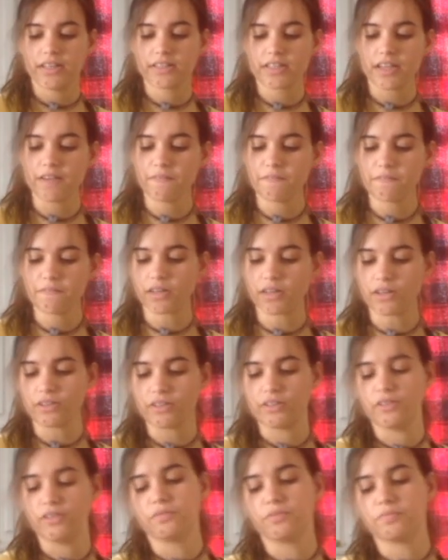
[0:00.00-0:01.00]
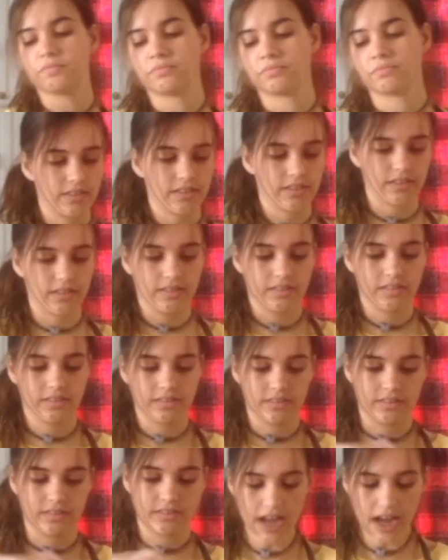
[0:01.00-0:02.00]
is a volume. Let's
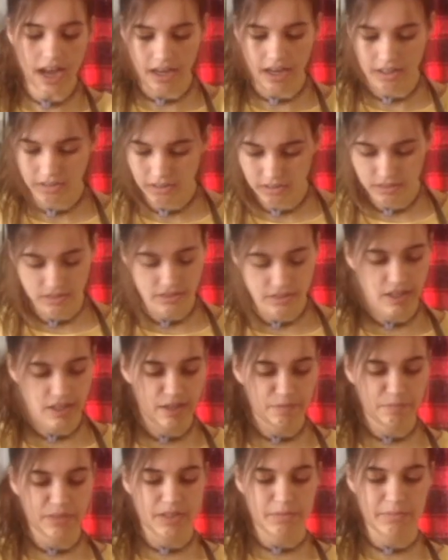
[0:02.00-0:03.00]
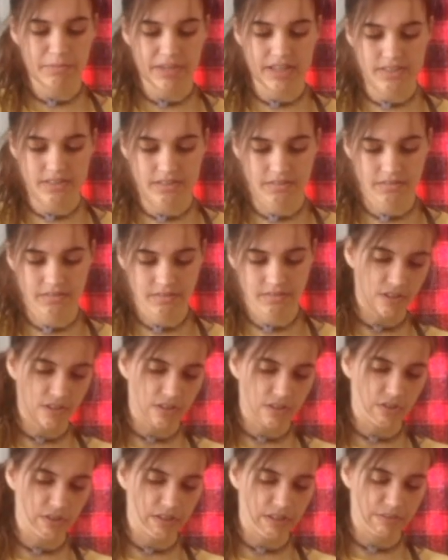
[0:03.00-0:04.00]
see. I've made a mess.
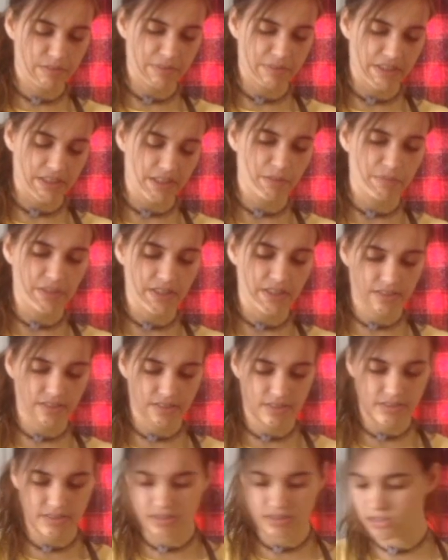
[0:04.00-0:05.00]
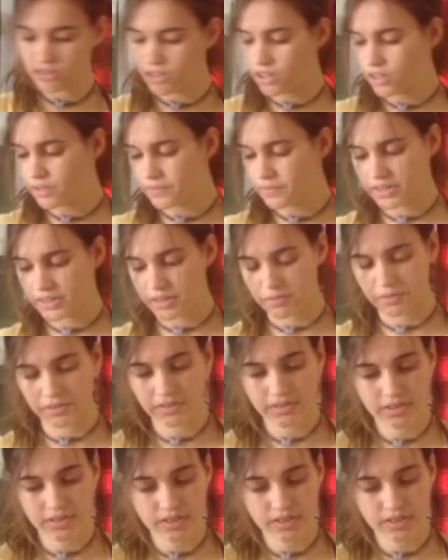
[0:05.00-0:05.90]
Oh, I'm making a mess. It's all over too.